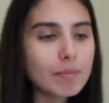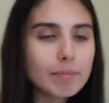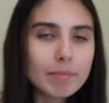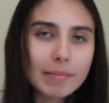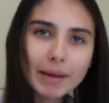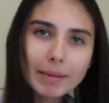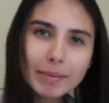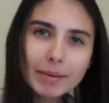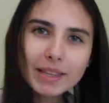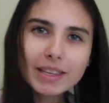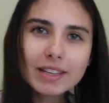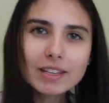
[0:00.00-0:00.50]

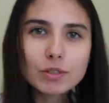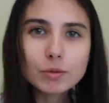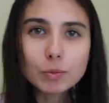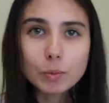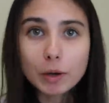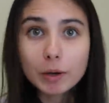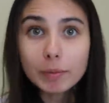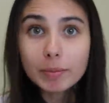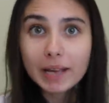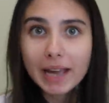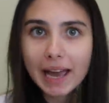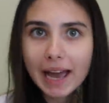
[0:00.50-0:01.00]
Maybe this
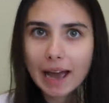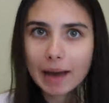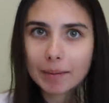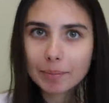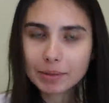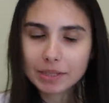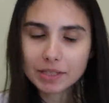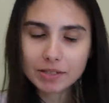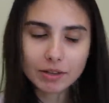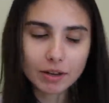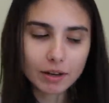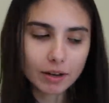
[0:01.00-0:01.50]
will be a
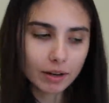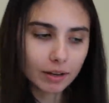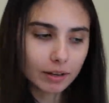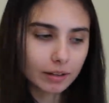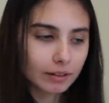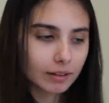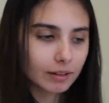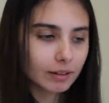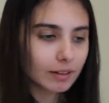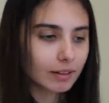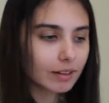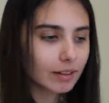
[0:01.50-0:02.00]
happy
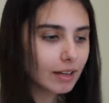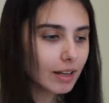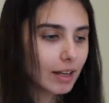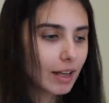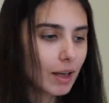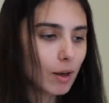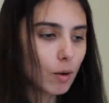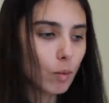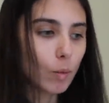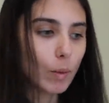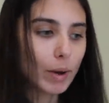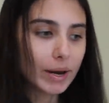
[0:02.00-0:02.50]
song.
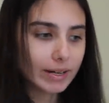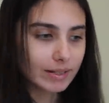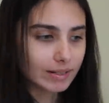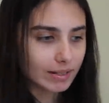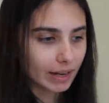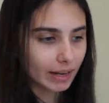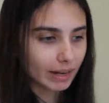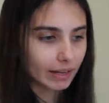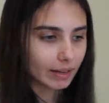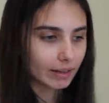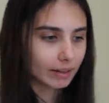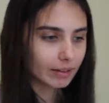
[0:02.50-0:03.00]
Wait a
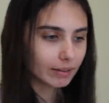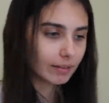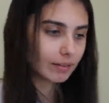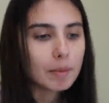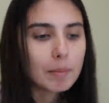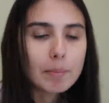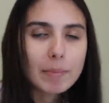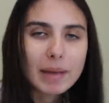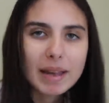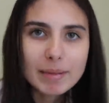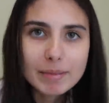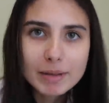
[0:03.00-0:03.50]
second.
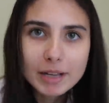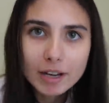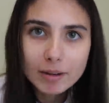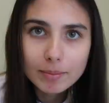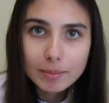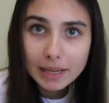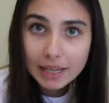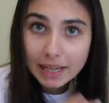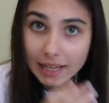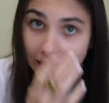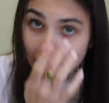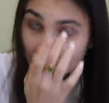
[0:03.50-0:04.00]
Maybe I'll
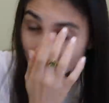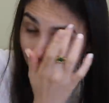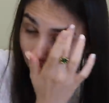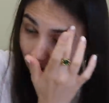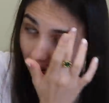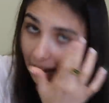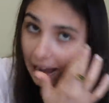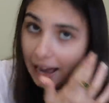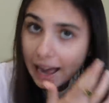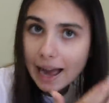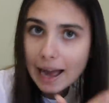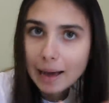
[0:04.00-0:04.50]
make it like
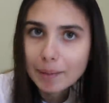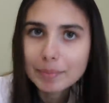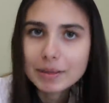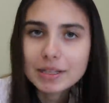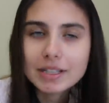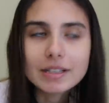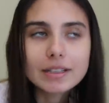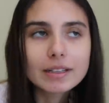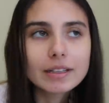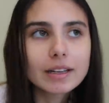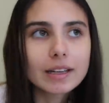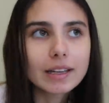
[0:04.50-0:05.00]
a
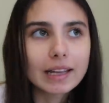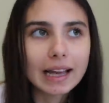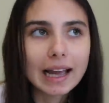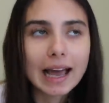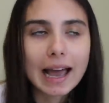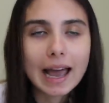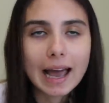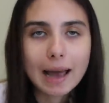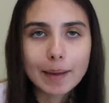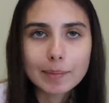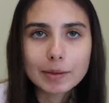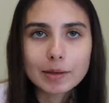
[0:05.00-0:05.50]
happy
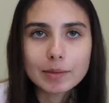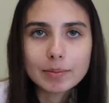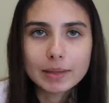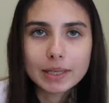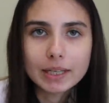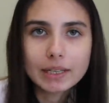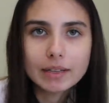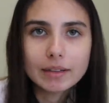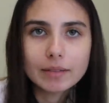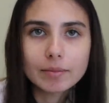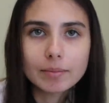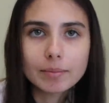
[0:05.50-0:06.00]

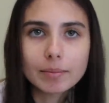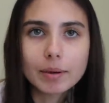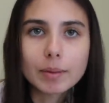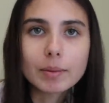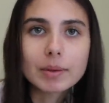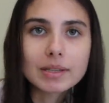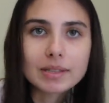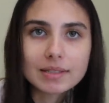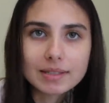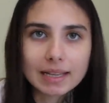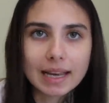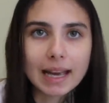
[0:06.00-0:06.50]
beat, but
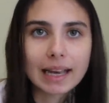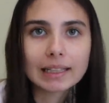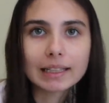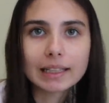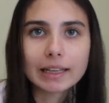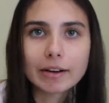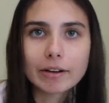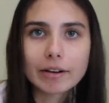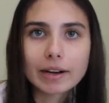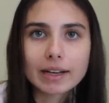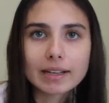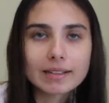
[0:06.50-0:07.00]
with sad
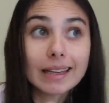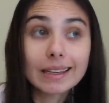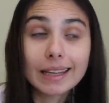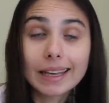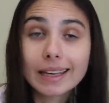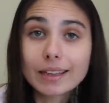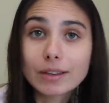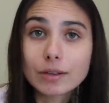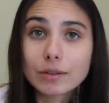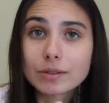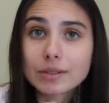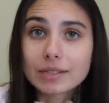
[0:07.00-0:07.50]
lyrics. I
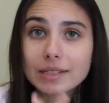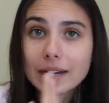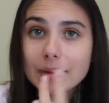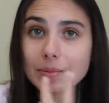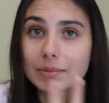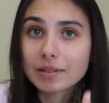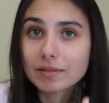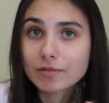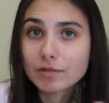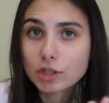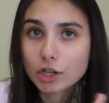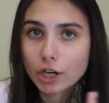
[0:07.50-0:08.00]
like those
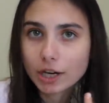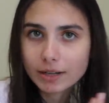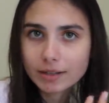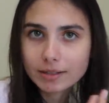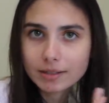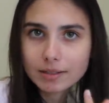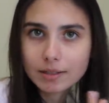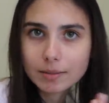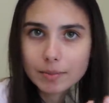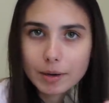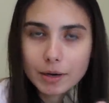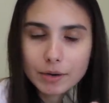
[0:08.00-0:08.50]
types of
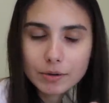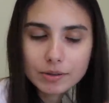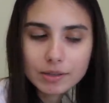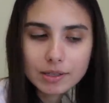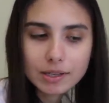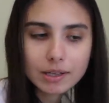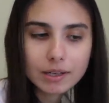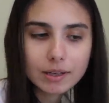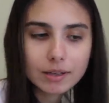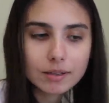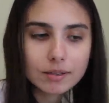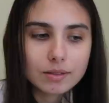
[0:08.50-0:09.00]

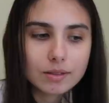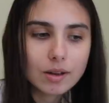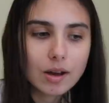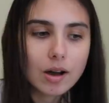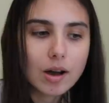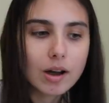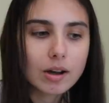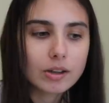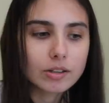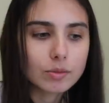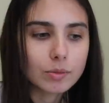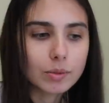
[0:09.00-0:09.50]
juxtaposing
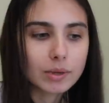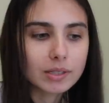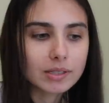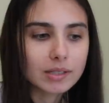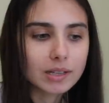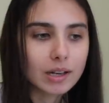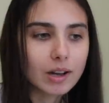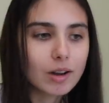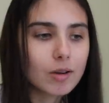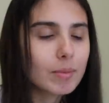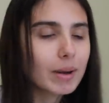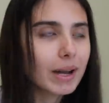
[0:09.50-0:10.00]
songs where it's
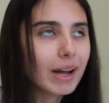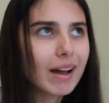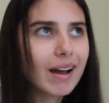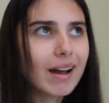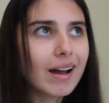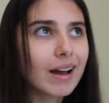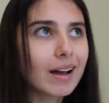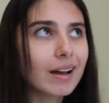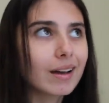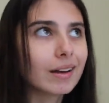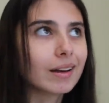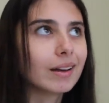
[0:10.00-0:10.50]
like, oh my
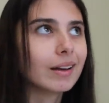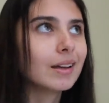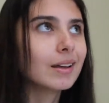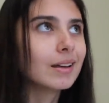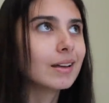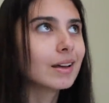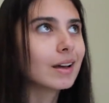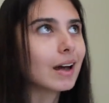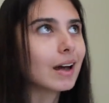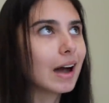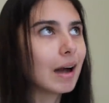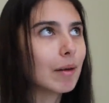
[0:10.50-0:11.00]
God,
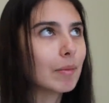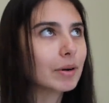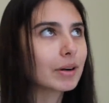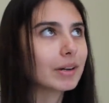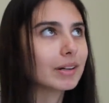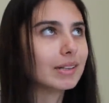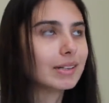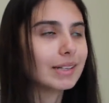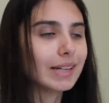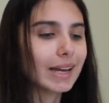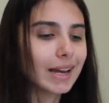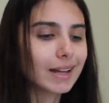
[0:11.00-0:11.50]
I
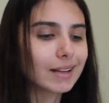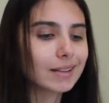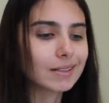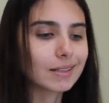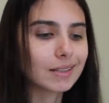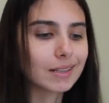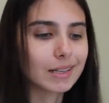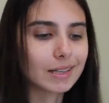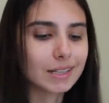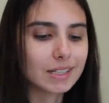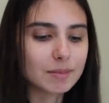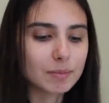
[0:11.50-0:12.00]
wanna dance
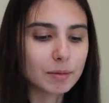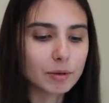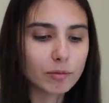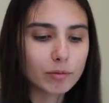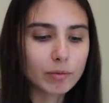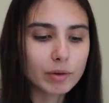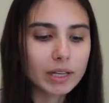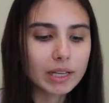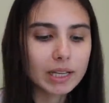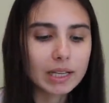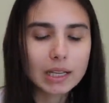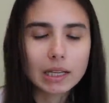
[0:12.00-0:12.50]
to this, but
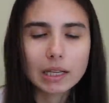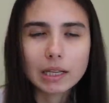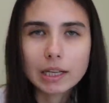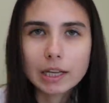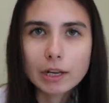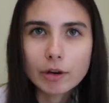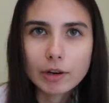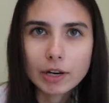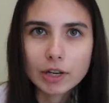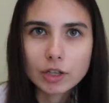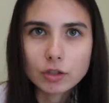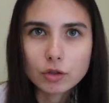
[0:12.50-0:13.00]
really the
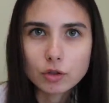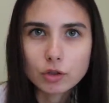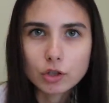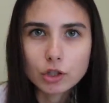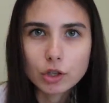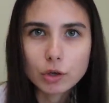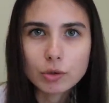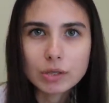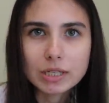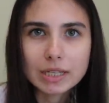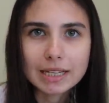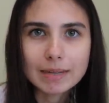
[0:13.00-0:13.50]
lyrics are
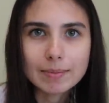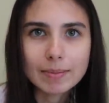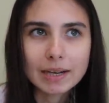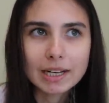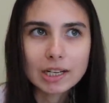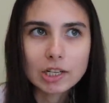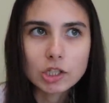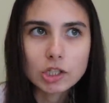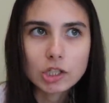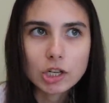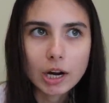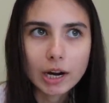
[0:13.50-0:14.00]
so deep
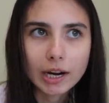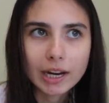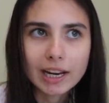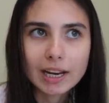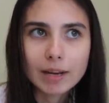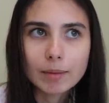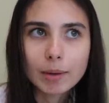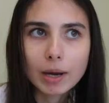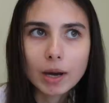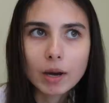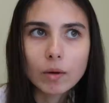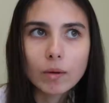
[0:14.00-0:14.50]
and it's
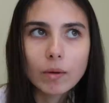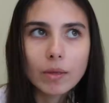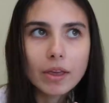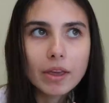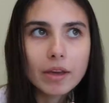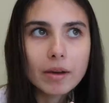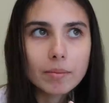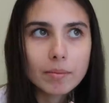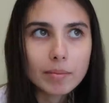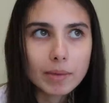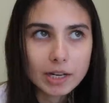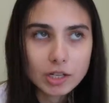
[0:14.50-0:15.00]
talking about
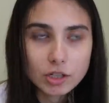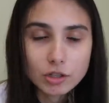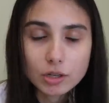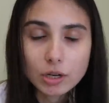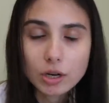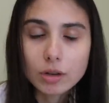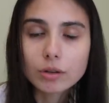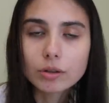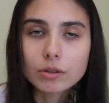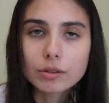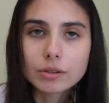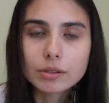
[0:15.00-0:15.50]
my
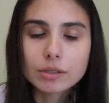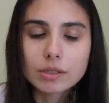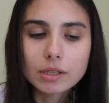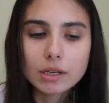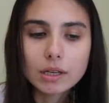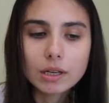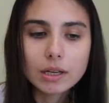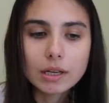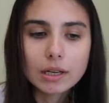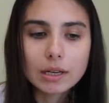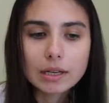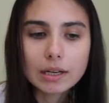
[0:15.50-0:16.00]
struggles
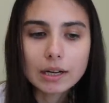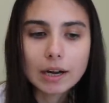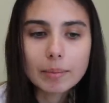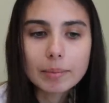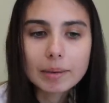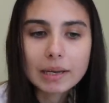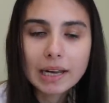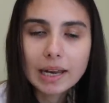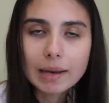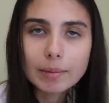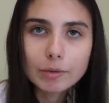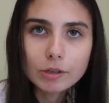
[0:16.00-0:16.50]
not
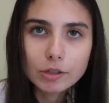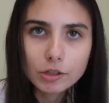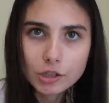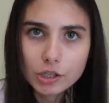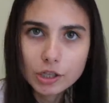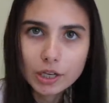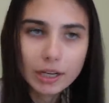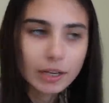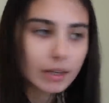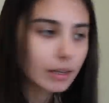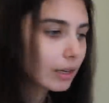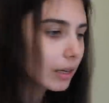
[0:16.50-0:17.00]
being able to
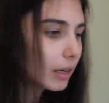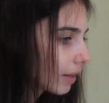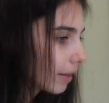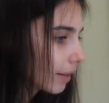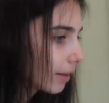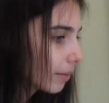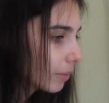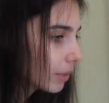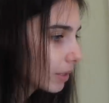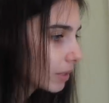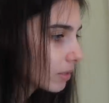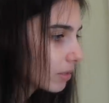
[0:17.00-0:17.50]
shit. I
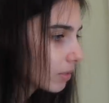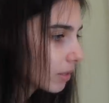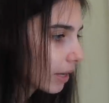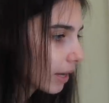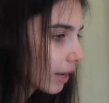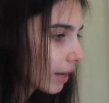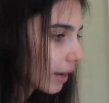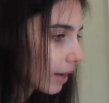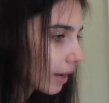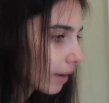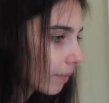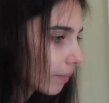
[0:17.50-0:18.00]
think I'm gonna do
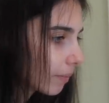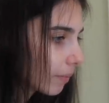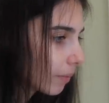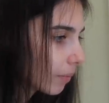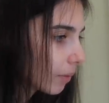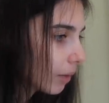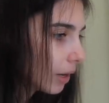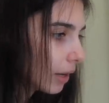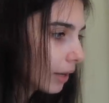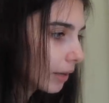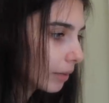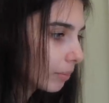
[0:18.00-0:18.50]
that
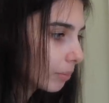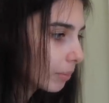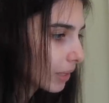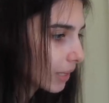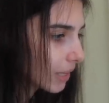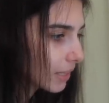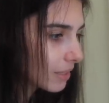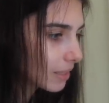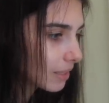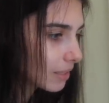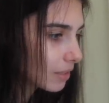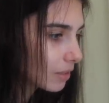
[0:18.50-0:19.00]
one, but
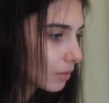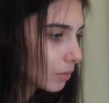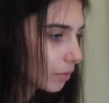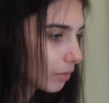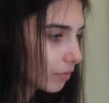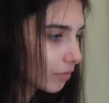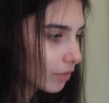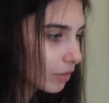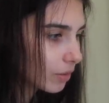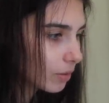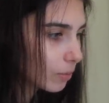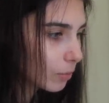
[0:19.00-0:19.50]
let's listen to
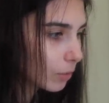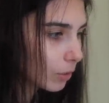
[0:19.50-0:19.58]
a few